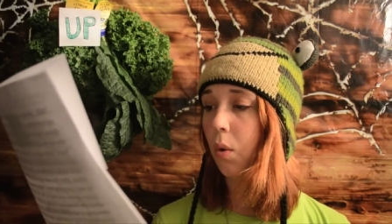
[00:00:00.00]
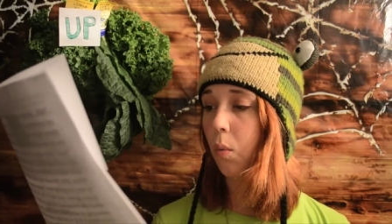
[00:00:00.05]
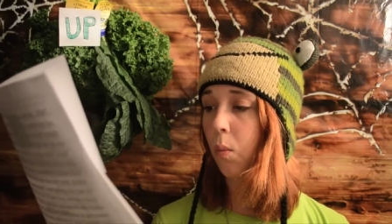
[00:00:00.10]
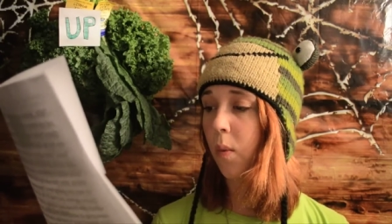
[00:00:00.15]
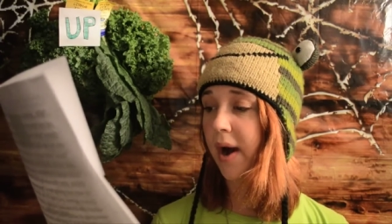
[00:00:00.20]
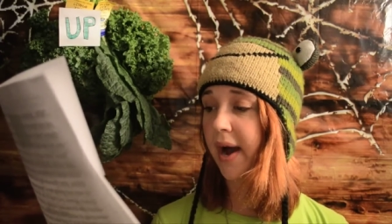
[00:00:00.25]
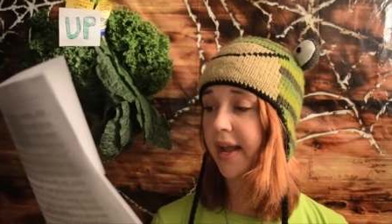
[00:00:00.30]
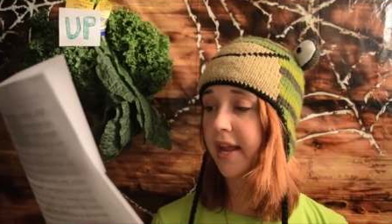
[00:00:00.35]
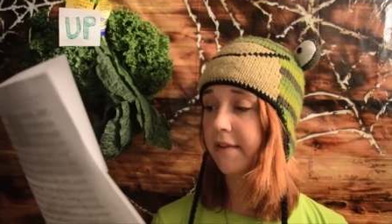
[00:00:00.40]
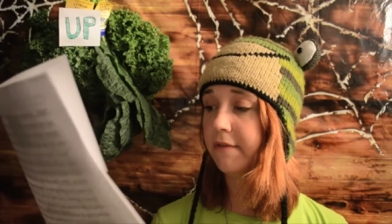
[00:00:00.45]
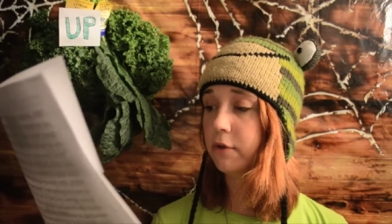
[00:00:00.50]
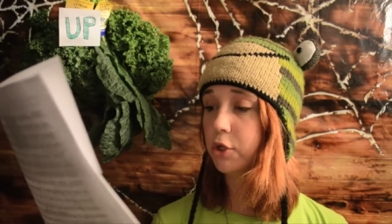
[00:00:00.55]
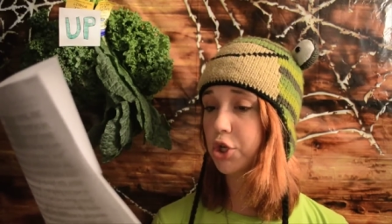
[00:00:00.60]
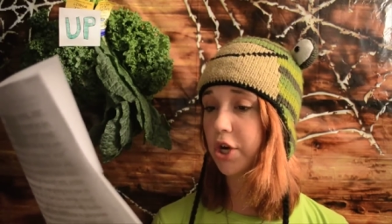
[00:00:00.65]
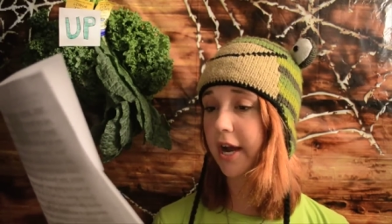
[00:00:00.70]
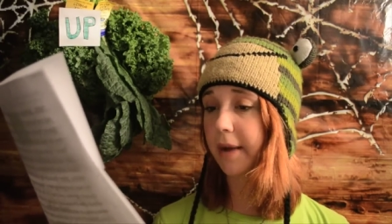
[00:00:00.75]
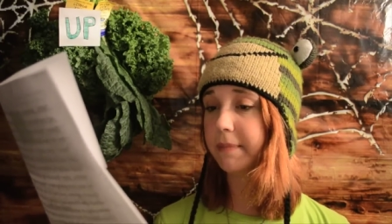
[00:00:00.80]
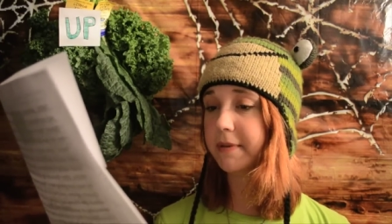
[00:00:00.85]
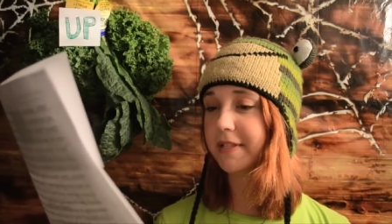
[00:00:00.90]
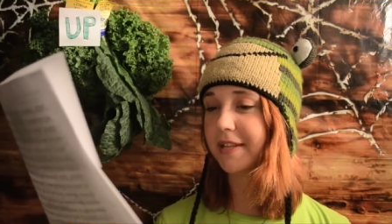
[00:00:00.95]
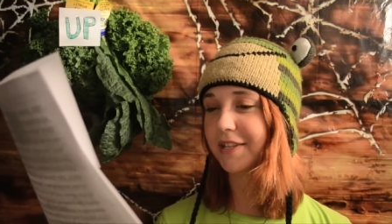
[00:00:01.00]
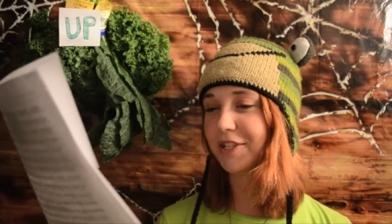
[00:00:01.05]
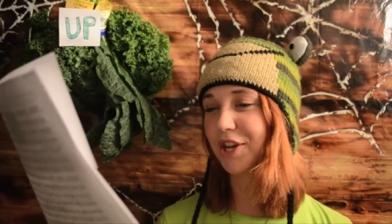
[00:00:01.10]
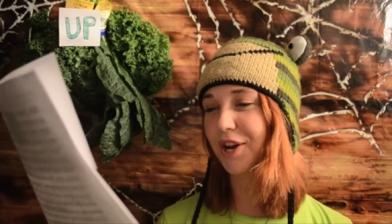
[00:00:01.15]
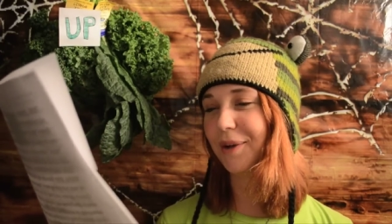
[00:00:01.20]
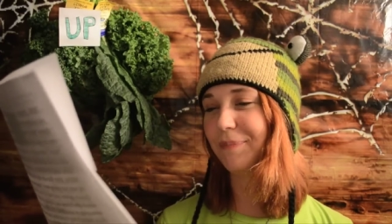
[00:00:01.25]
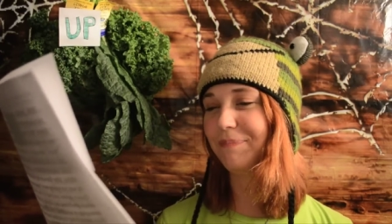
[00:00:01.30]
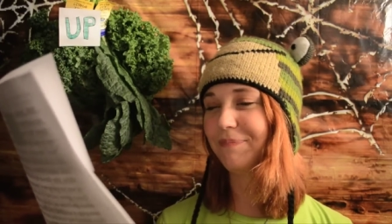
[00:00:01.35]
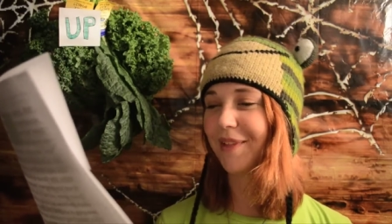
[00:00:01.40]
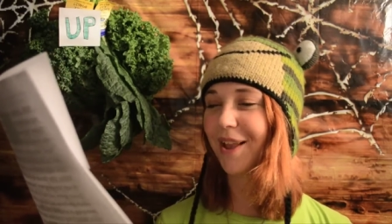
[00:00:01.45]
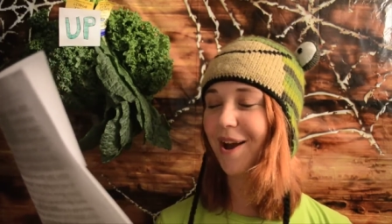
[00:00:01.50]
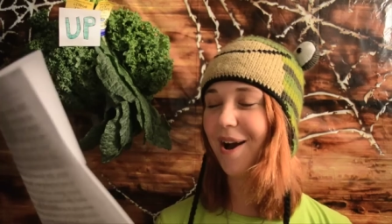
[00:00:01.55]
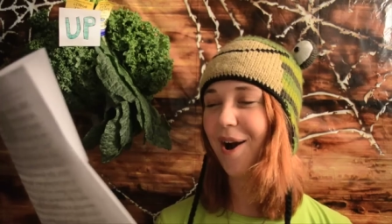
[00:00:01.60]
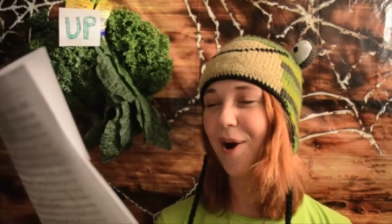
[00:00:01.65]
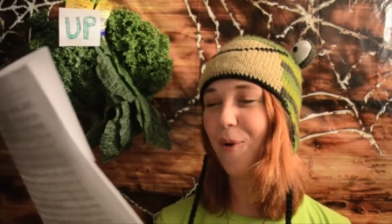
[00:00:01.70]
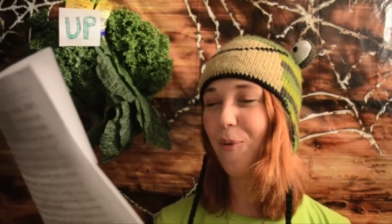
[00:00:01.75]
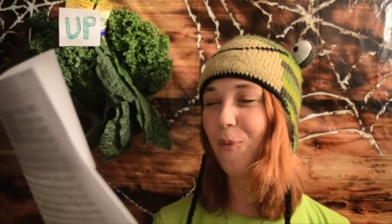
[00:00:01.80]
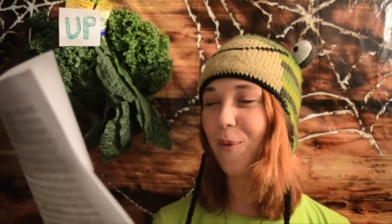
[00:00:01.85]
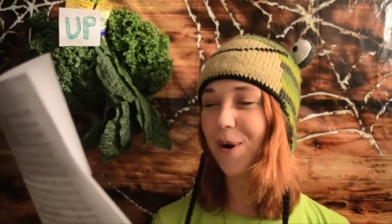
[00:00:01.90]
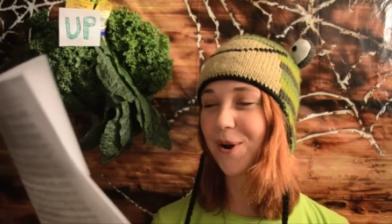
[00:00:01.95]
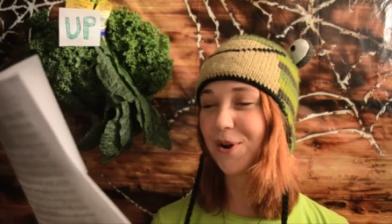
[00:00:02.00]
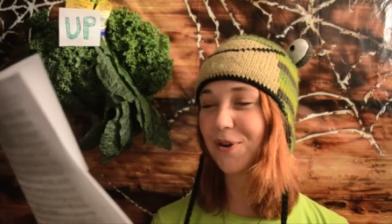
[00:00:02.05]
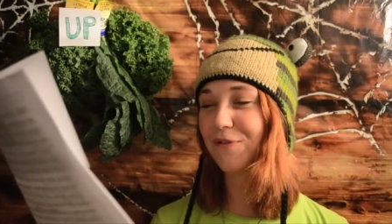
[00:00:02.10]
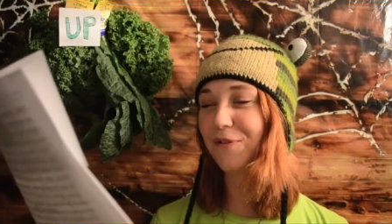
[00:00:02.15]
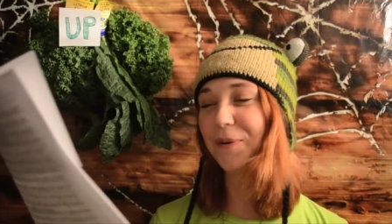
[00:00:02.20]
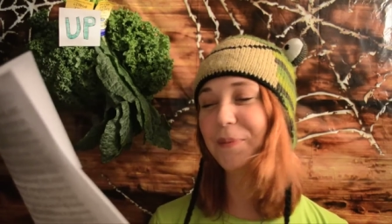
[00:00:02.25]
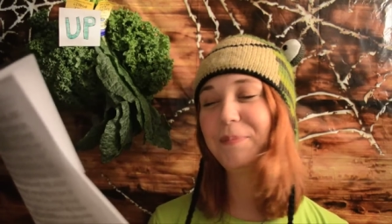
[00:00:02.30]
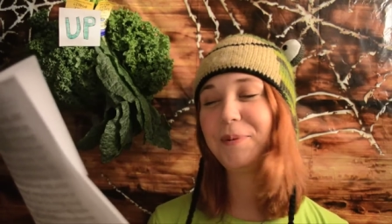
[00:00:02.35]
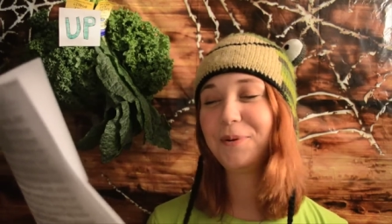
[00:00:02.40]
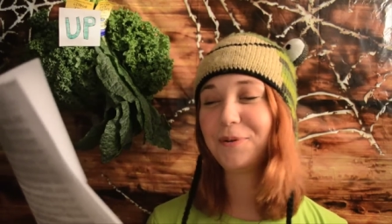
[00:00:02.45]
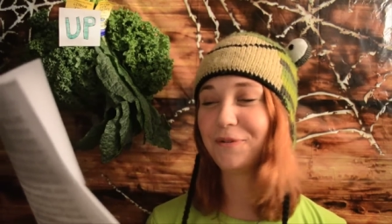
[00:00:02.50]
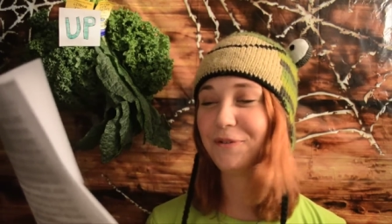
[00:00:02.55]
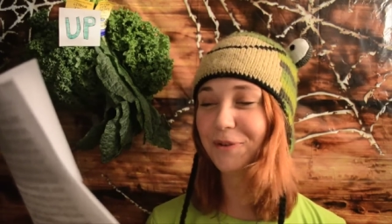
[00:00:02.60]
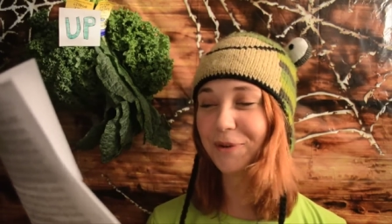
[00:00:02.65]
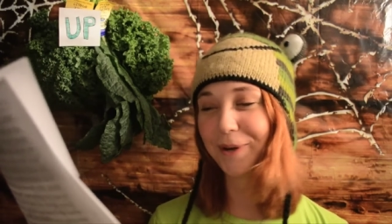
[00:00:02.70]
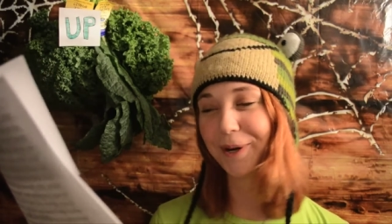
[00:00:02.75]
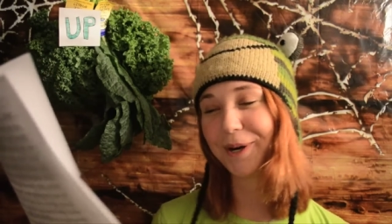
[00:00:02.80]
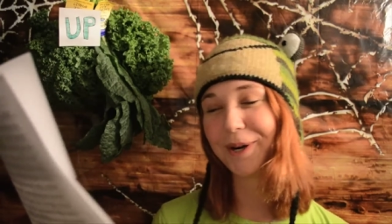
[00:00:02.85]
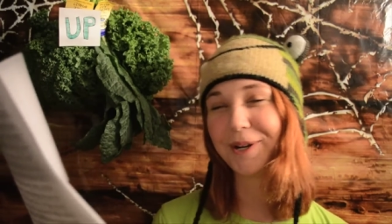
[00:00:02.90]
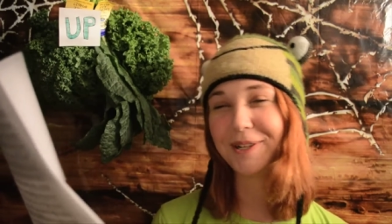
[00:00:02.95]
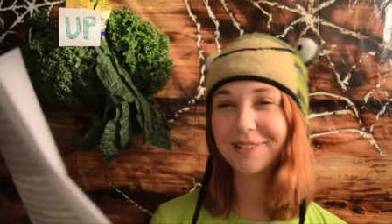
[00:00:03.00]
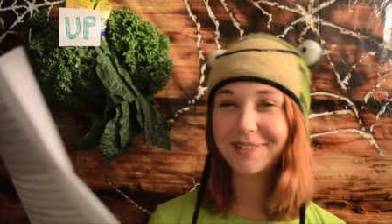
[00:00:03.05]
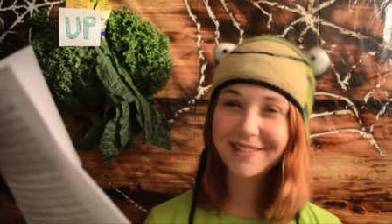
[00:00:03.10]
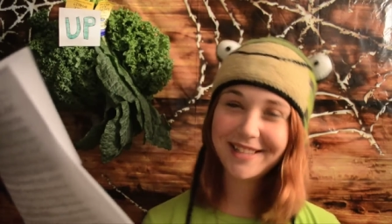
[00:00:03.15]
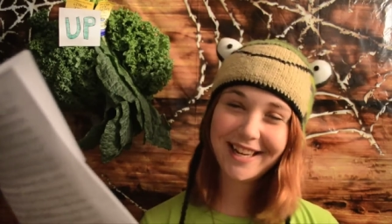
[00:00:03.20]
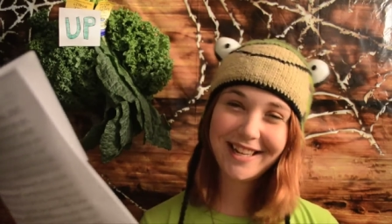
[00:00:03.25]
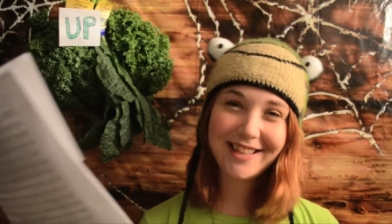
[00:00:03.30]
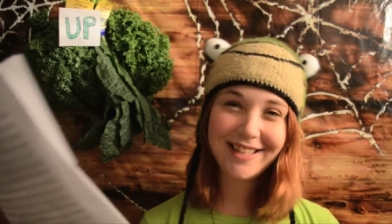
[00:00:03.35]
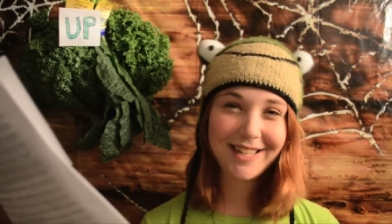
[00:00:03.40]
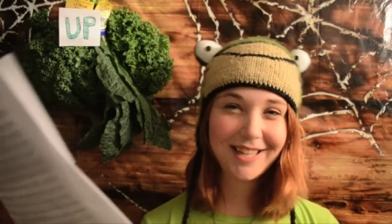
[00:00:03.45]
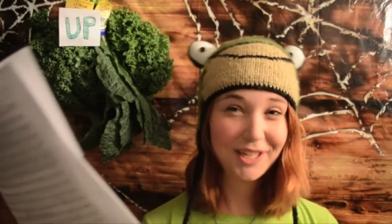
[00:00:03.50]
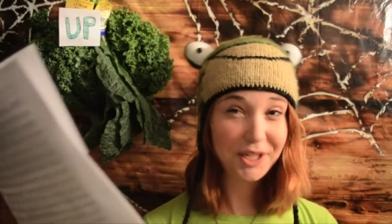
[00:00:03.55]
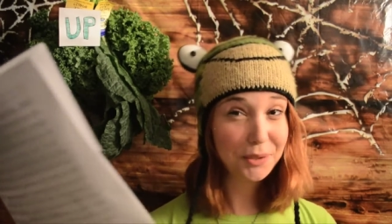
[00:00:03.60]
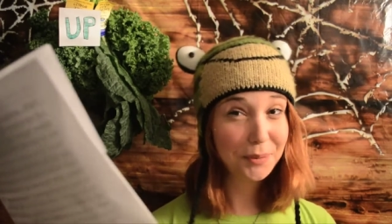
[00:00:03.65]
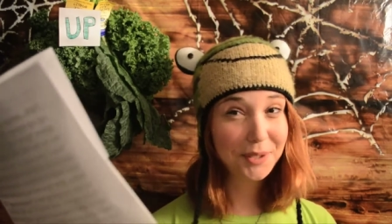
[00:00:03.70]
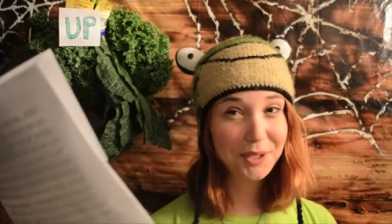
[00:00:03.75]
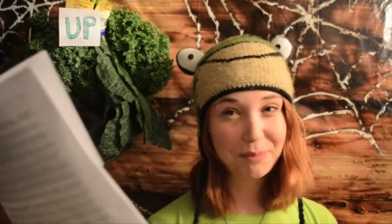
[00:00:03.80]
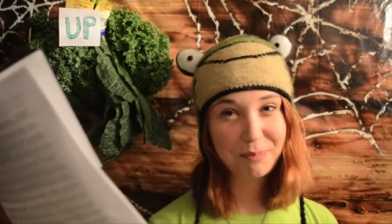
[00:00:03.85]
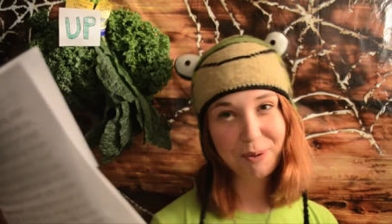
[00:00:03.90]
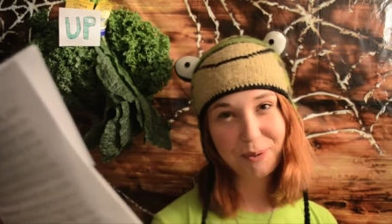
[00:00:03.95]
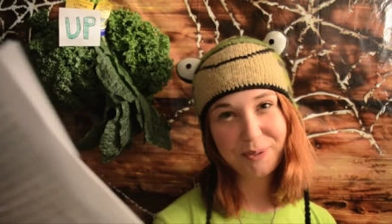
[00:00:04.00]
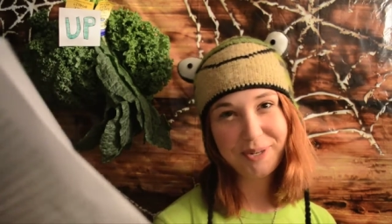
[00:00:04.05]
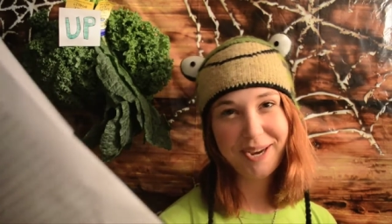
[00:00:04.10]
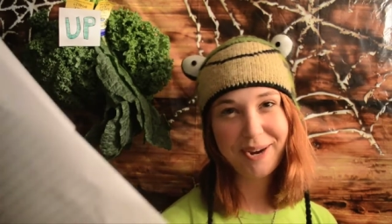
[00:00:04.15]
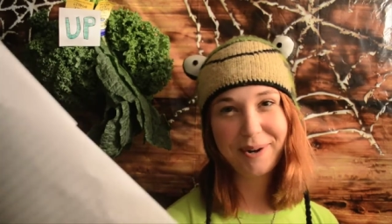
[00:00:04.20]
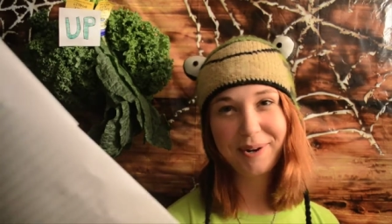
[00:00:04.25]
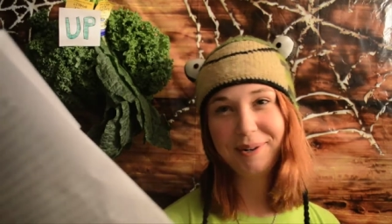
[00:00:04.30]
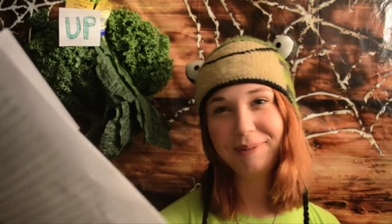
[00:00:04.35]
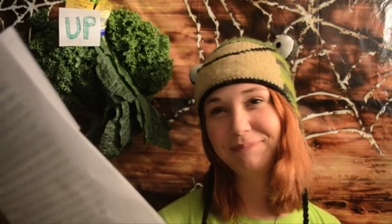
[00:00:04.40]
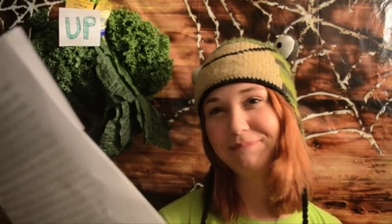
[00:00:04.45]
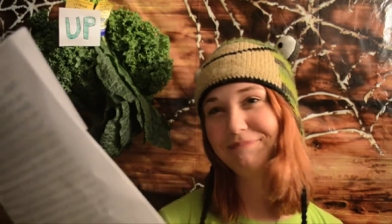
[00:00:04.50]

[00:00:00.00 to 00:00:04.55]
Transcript: Why have you trapped such a wonderful, beautiful girl in the Gishwish Boat Tower?